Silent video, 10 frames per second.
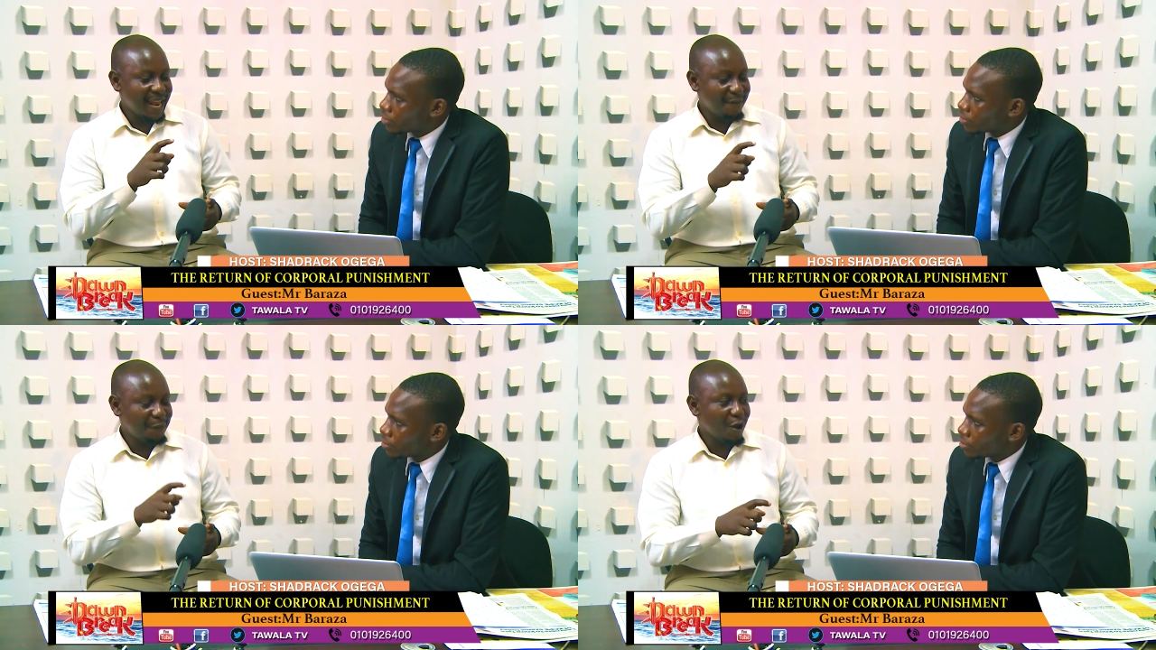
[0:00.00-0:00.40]

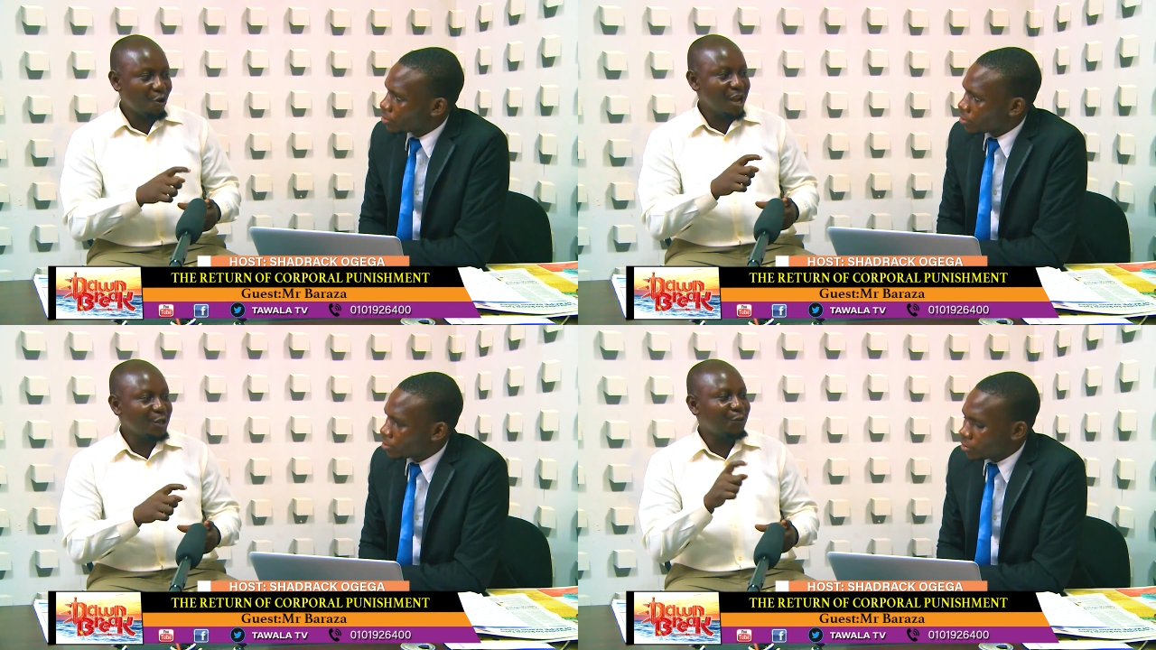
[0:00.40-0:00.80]
Speaker 1: If
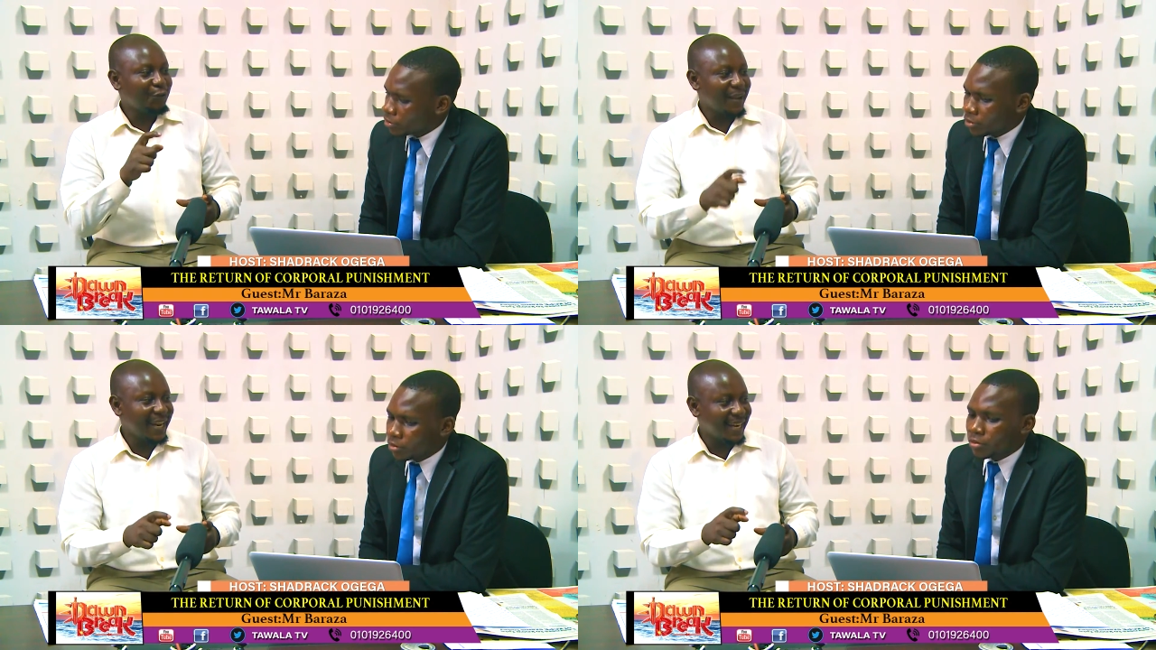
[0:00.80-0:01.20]
you're going to
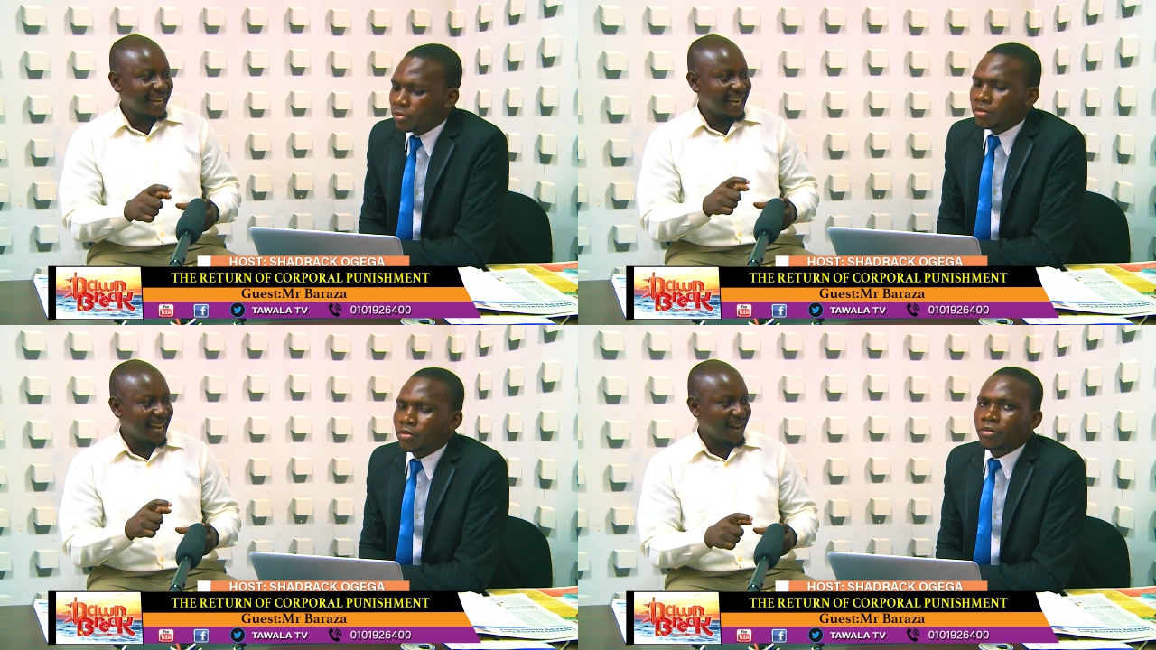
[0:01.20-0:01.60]
fail
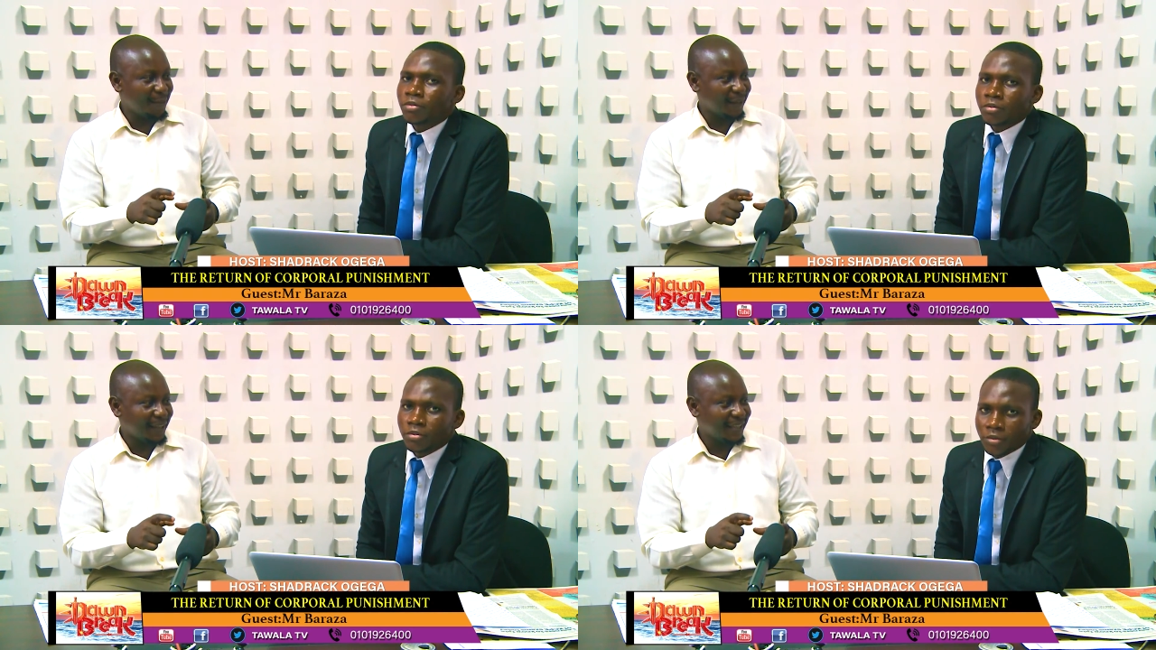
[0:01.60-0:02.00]
in
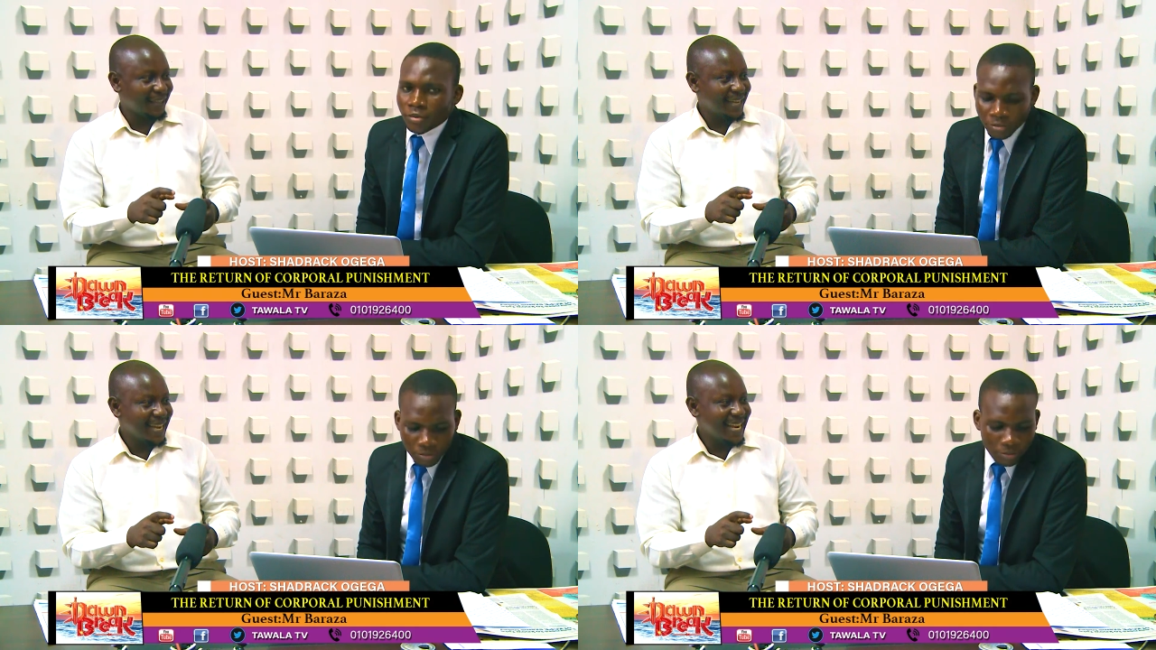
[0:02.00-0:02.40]
anything,
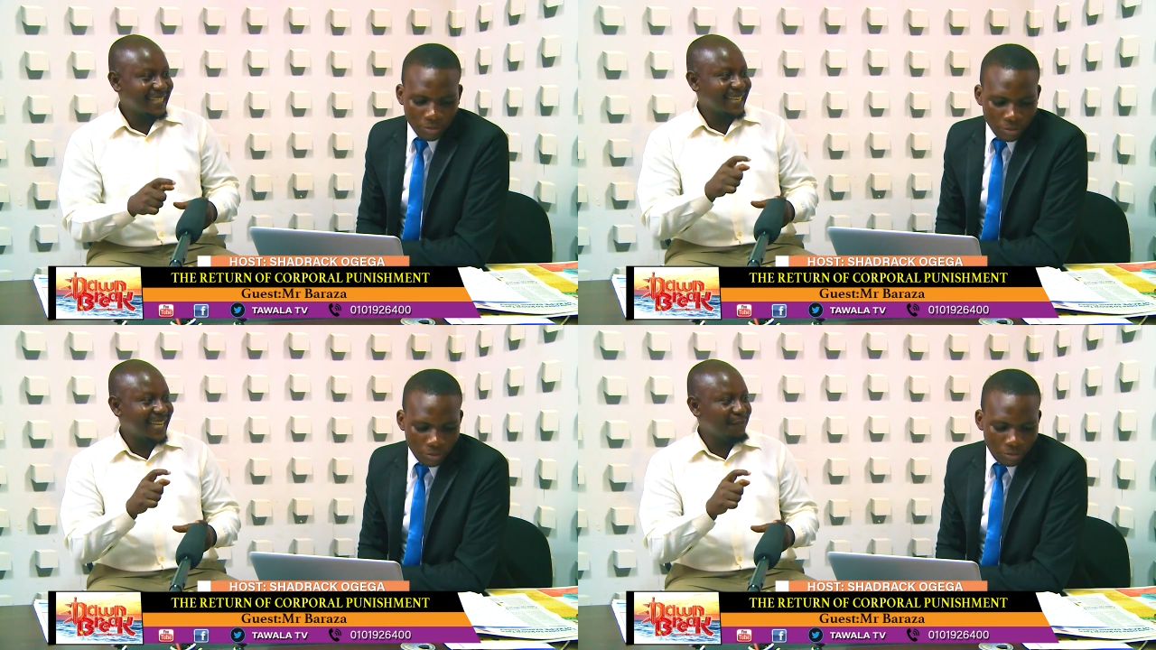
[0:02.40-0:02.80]
mm -hmm.
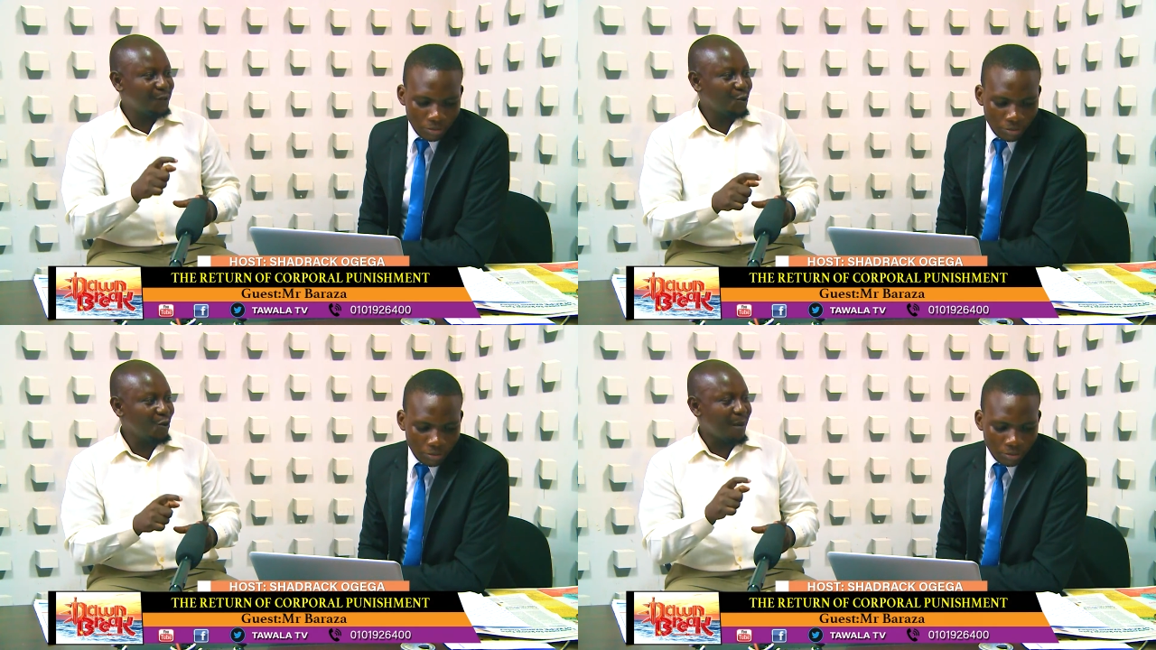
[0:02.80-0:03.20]
it
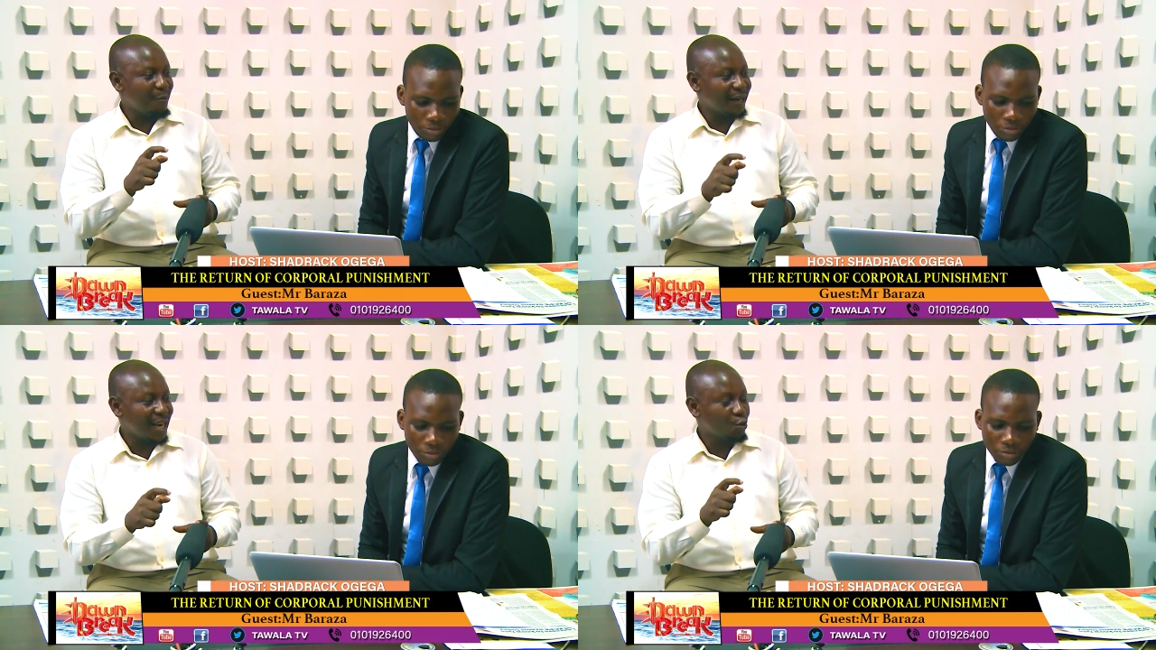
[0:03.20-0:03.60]
gives you a
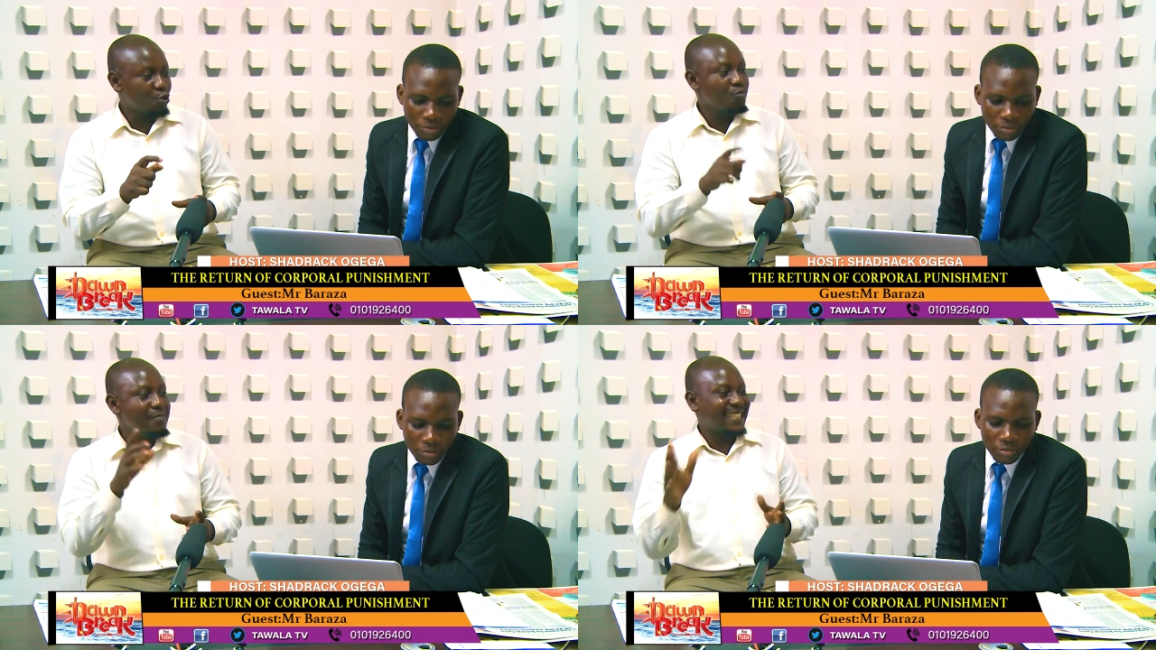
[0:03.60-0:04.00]
morale
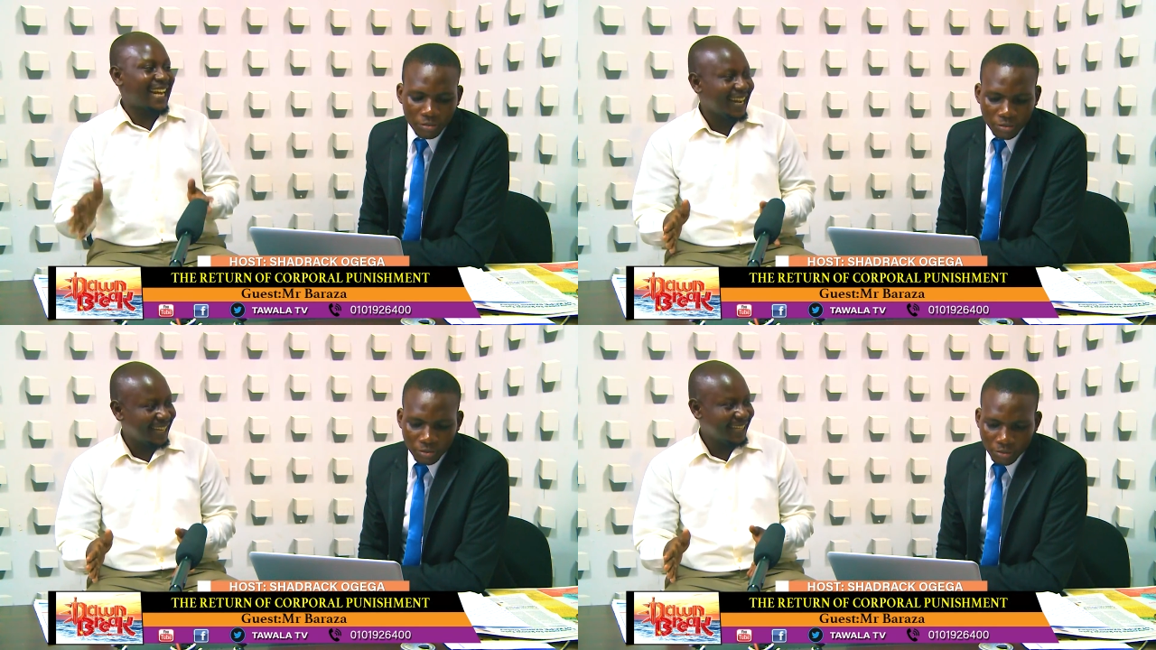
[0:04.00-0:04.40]
to do
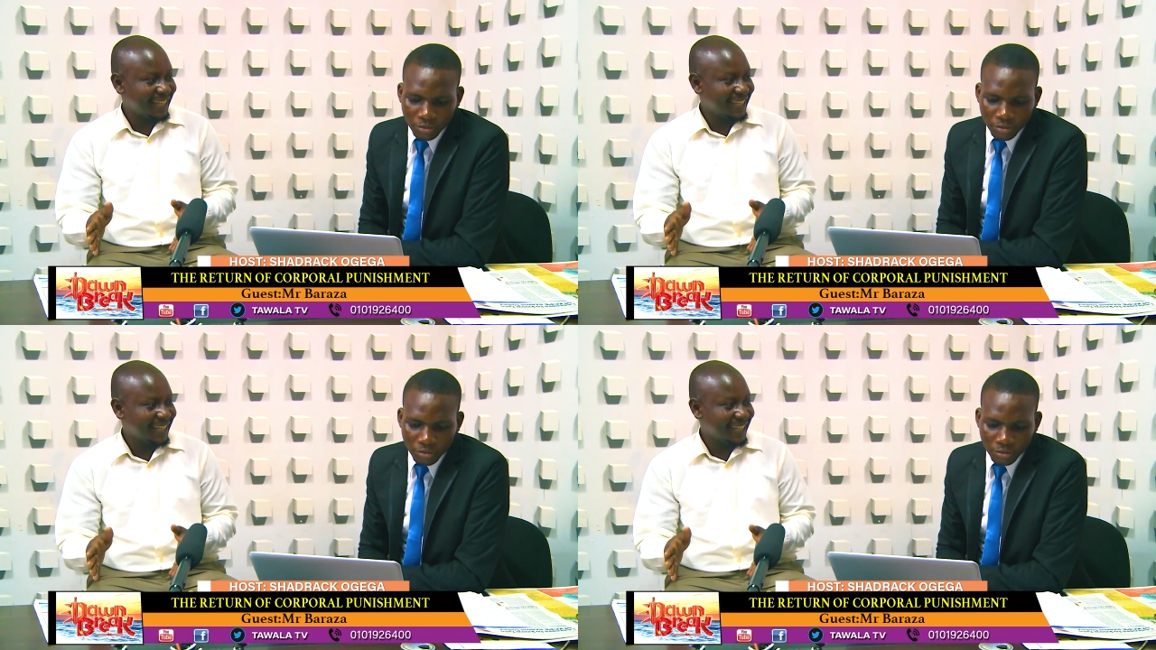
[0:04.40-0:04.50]
better.